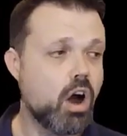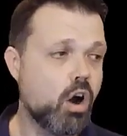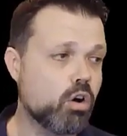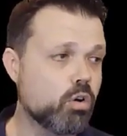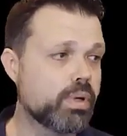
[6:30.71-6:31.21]

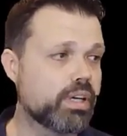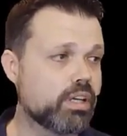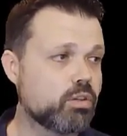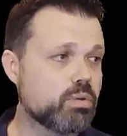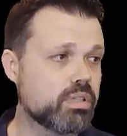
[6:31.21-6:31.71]
or we
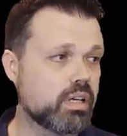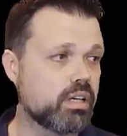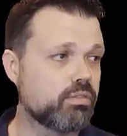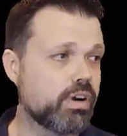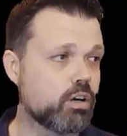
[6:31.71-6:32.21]
can use
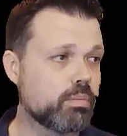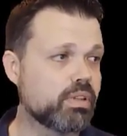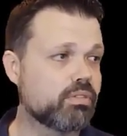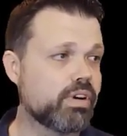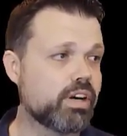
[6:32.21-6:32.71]

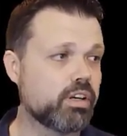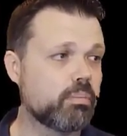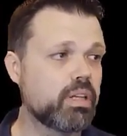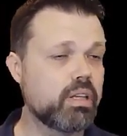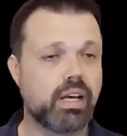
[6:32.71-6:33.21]
environment
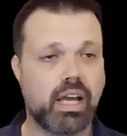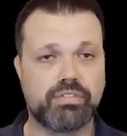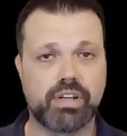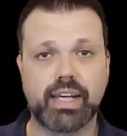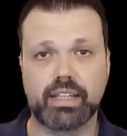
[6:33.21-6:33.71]
variable
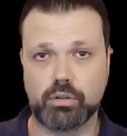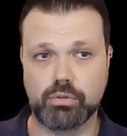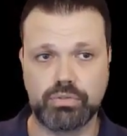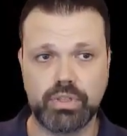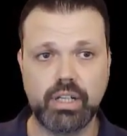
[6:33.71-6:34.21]
Kafka cat
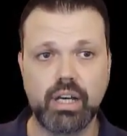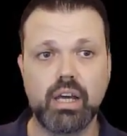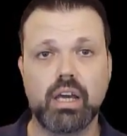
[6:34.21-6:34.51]
config